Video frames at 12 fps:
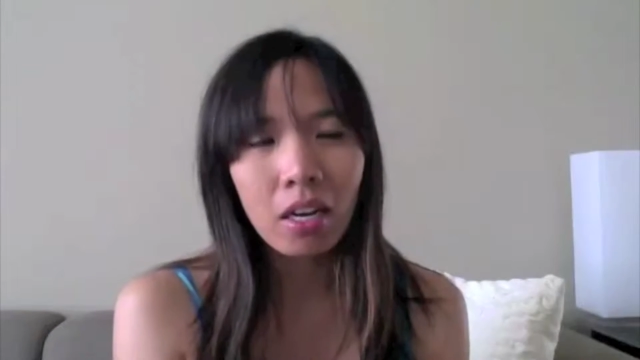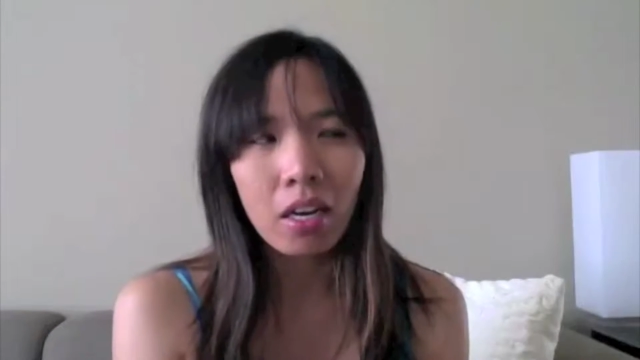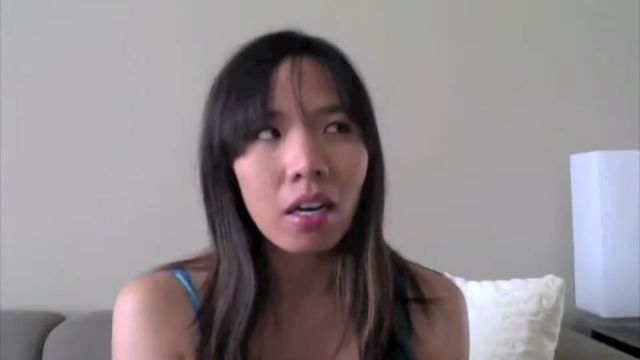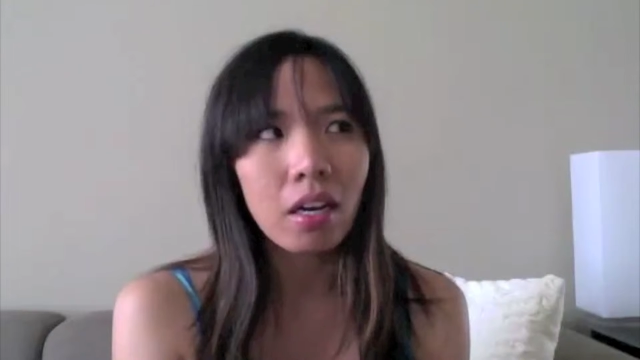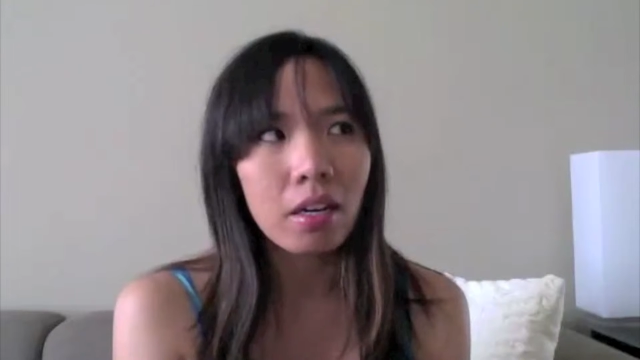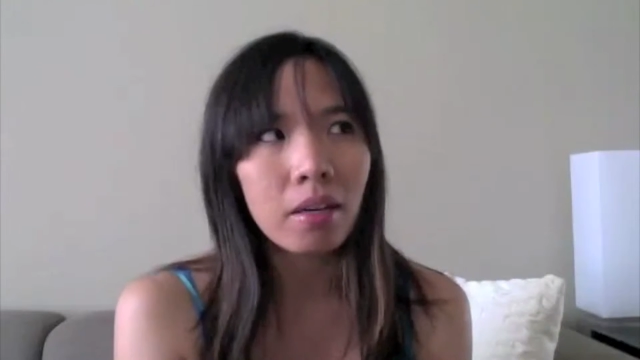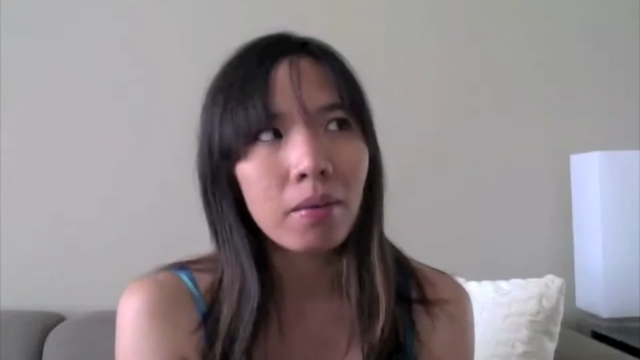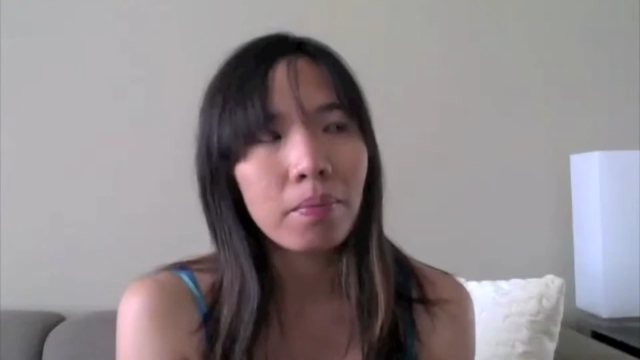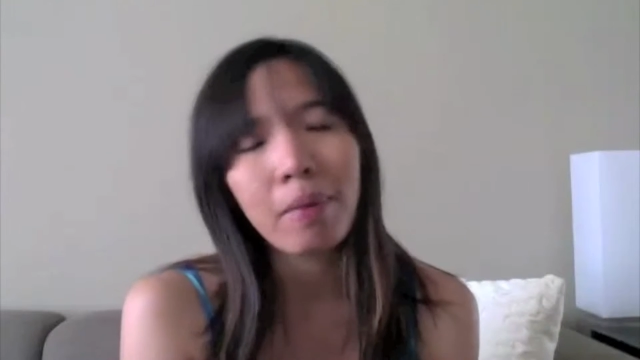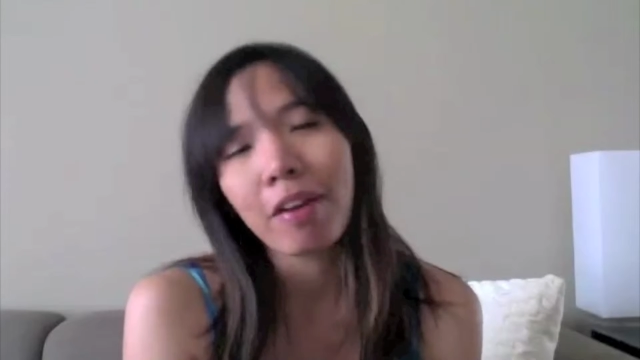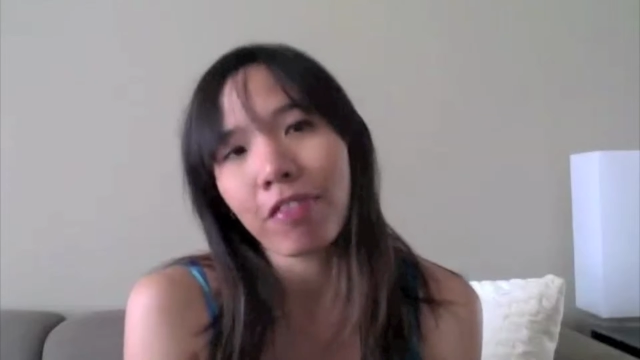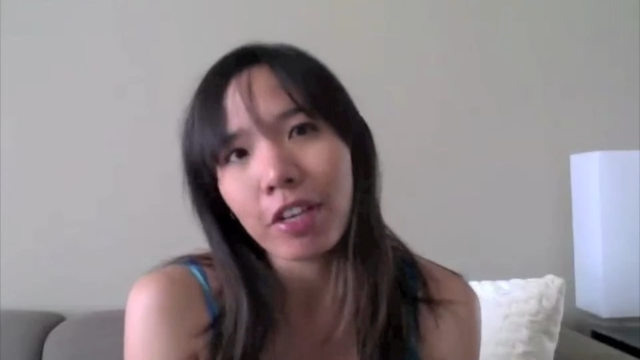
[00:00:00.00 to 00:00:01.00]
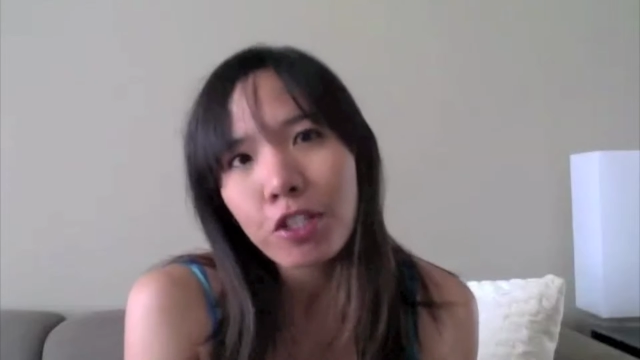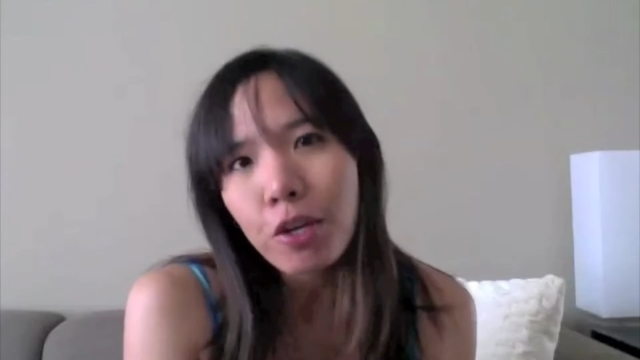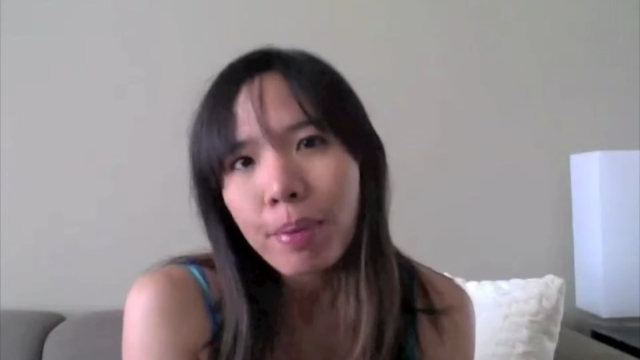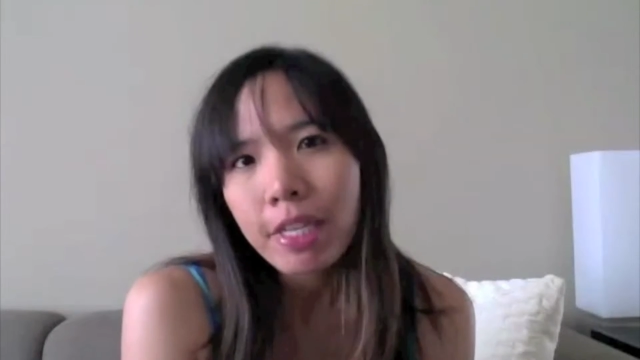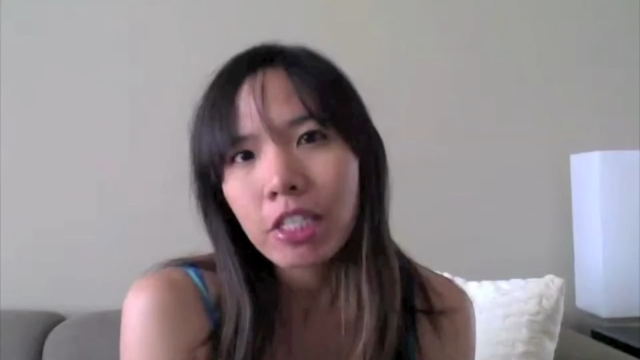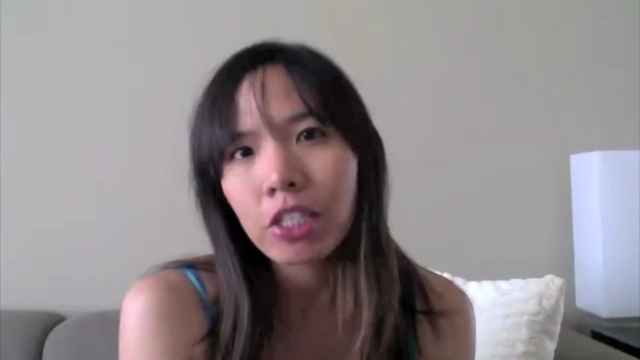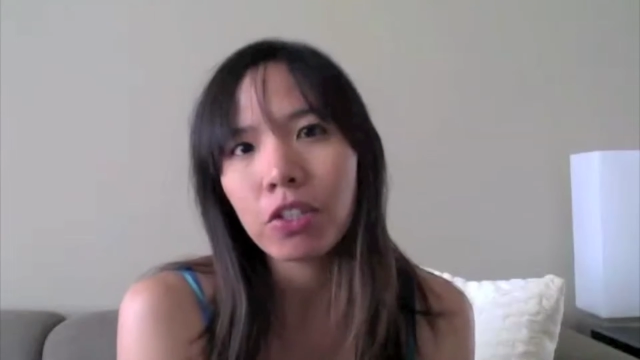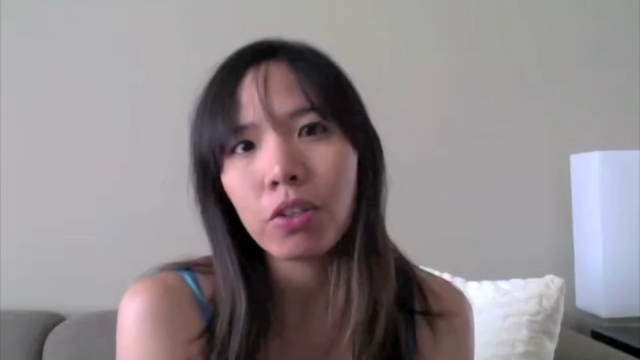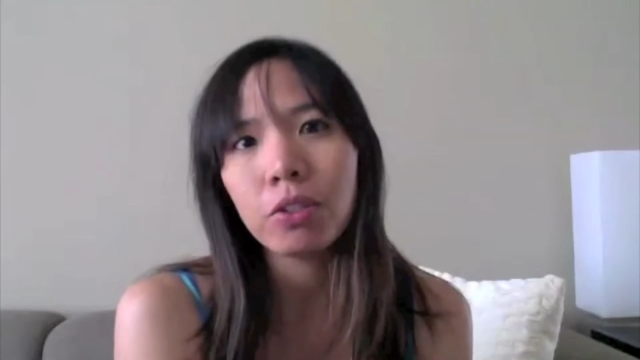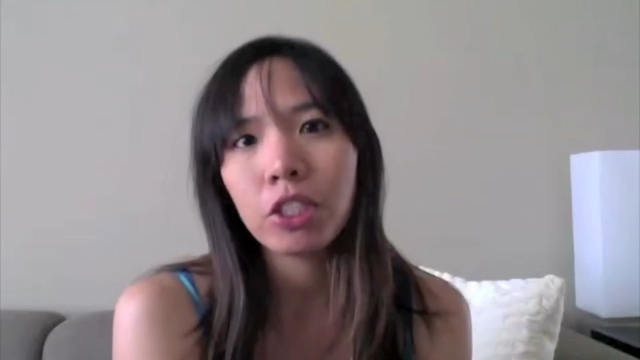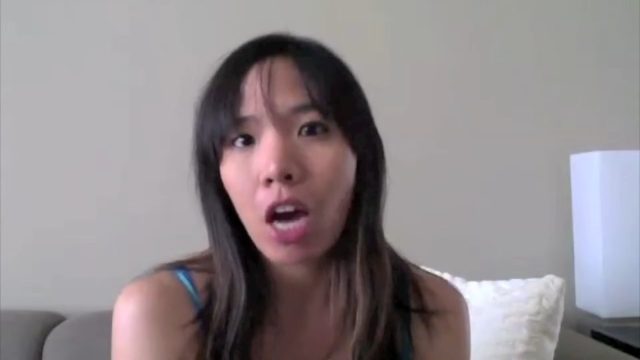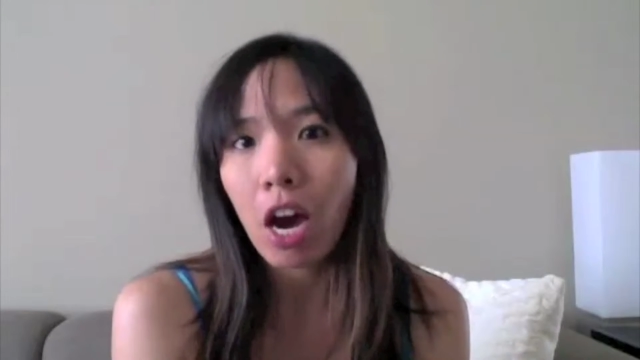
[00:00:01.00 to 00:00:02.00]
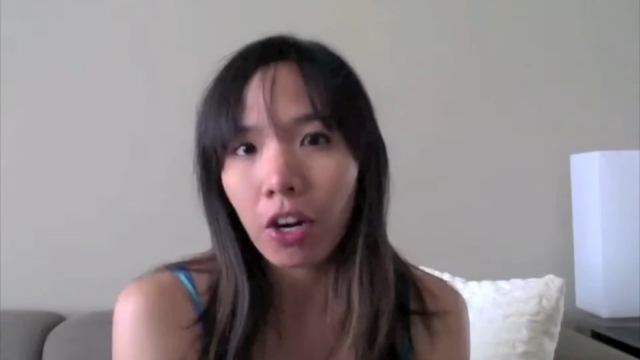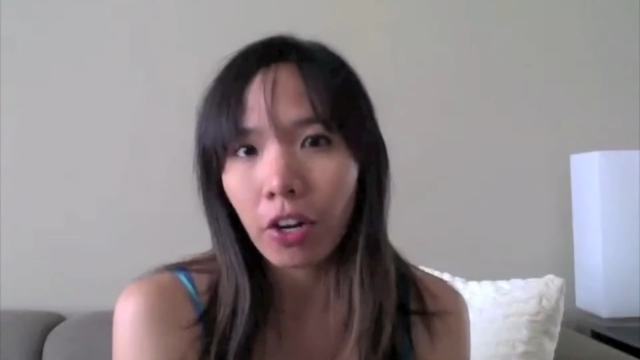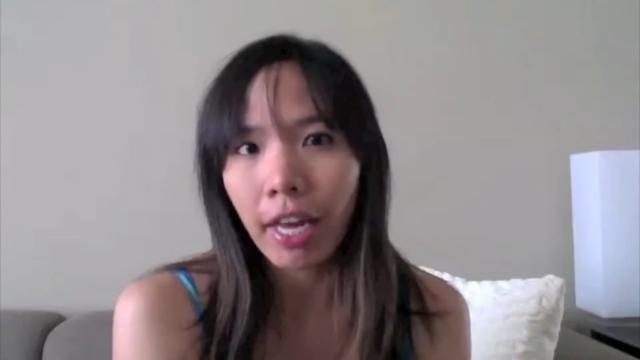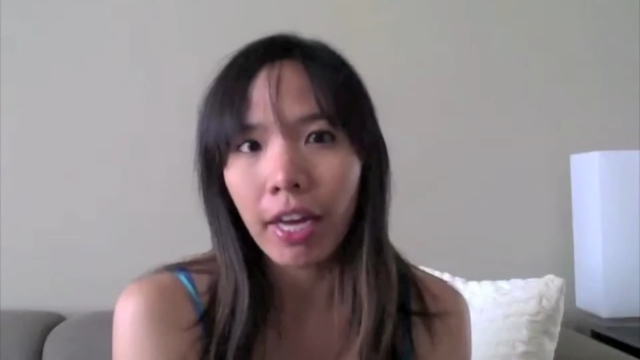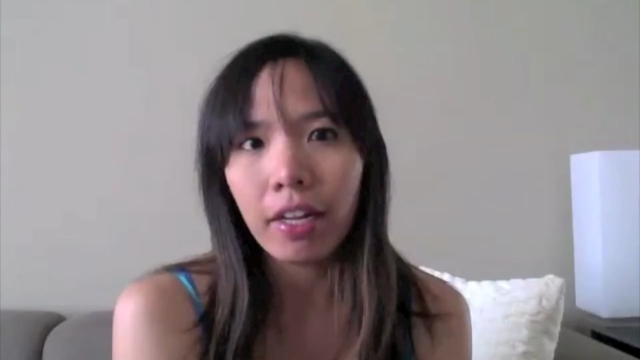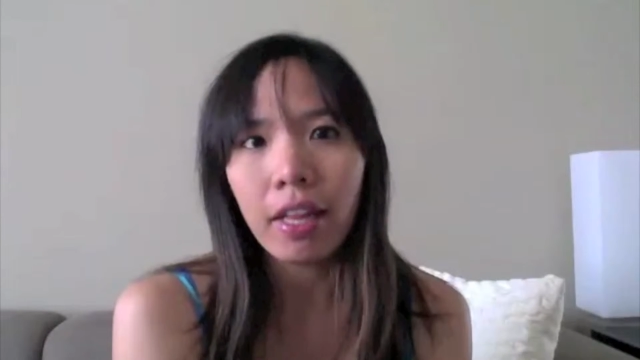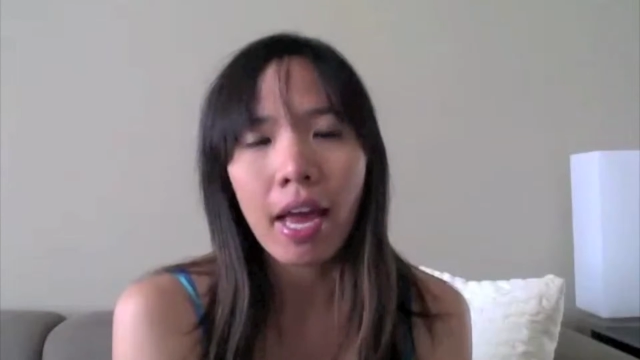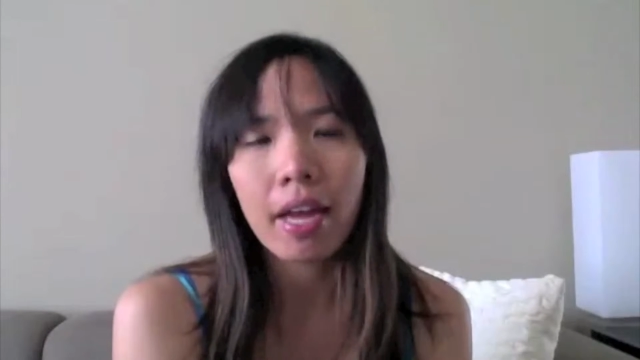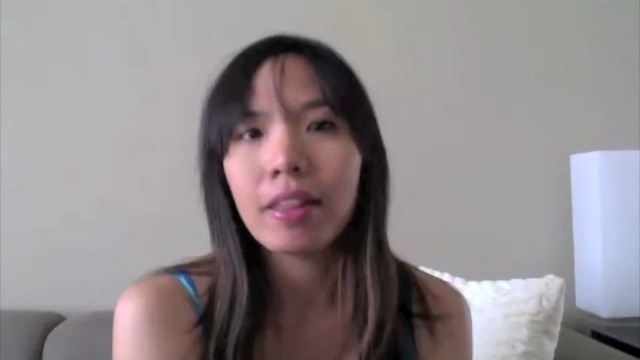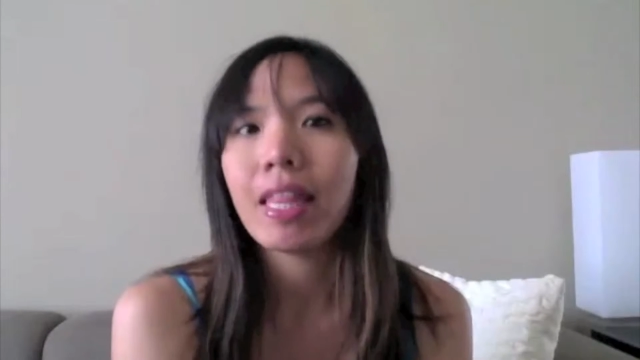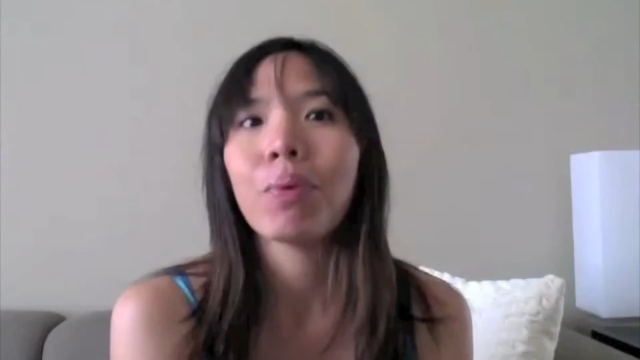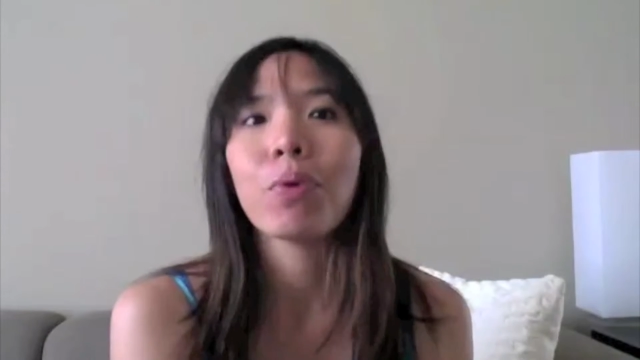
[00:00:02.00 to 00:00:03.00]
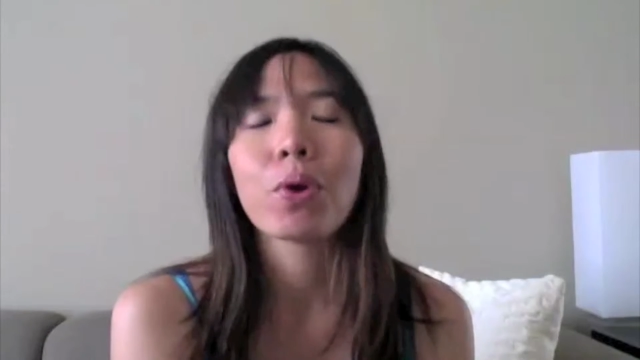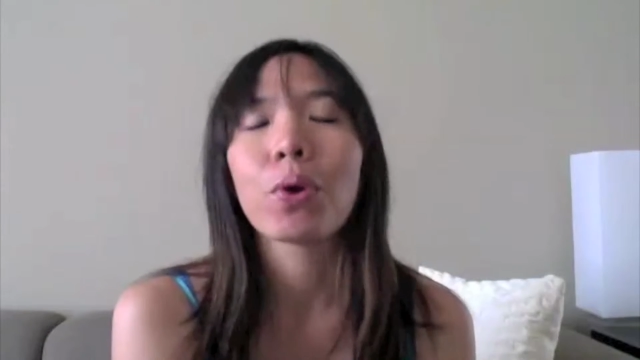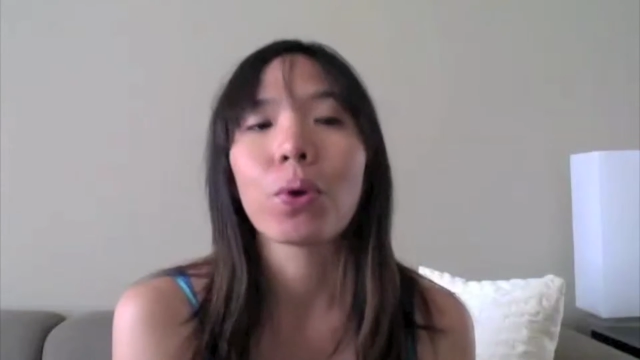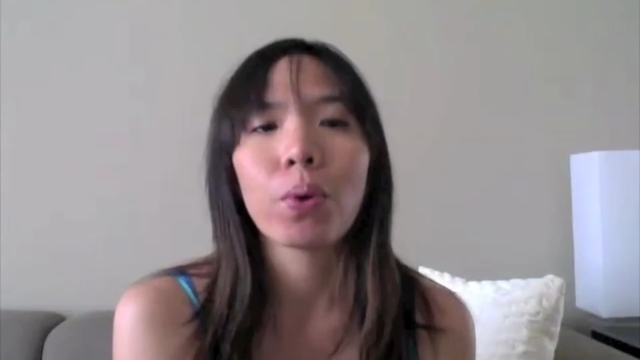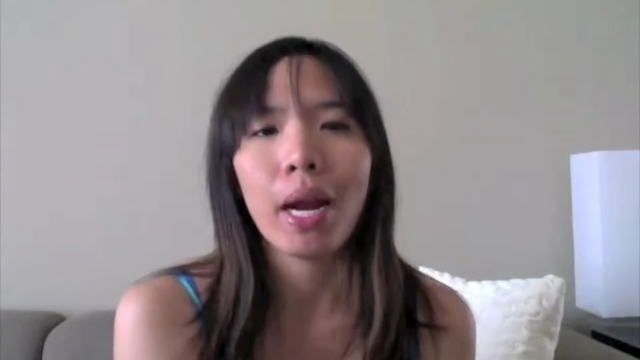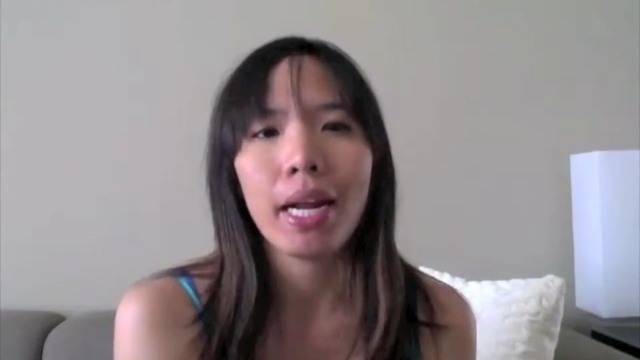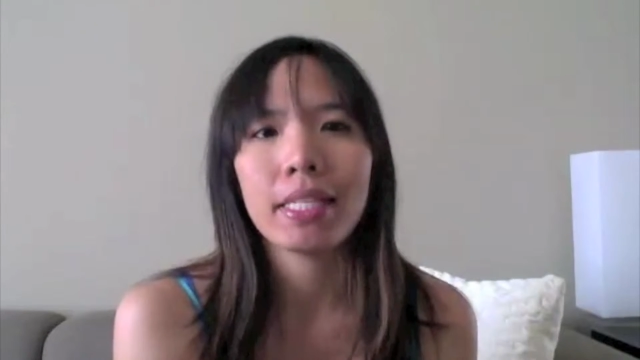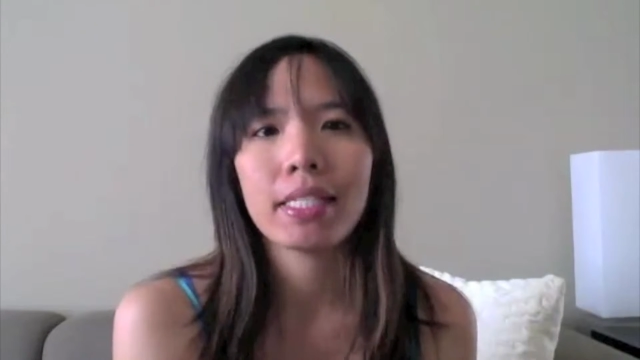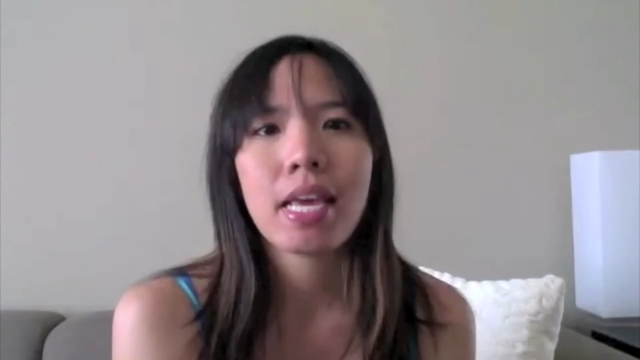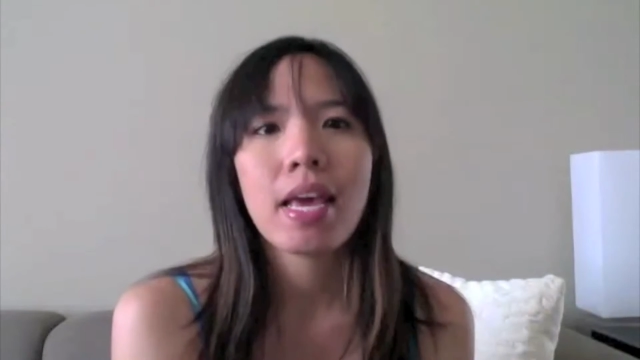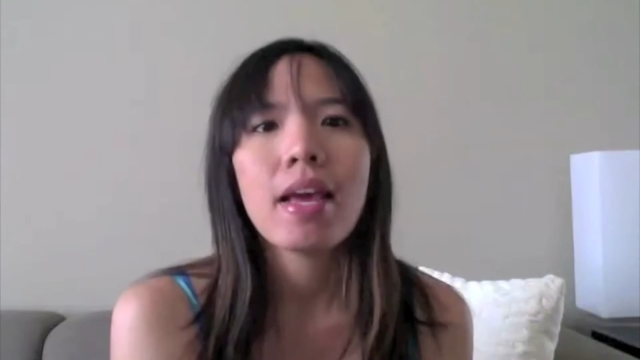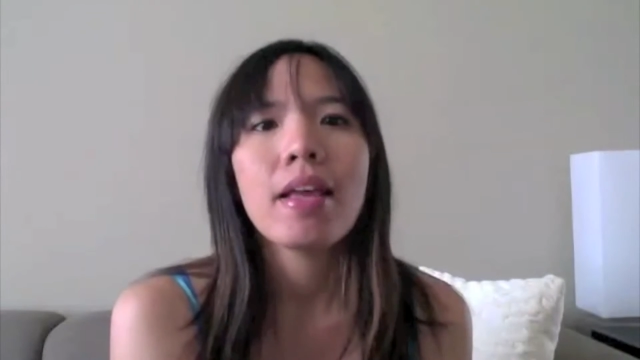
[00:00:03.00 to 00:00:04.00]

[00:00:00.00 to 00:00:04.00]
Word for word: Um, my friend told me to go to Auto Hail and they were great.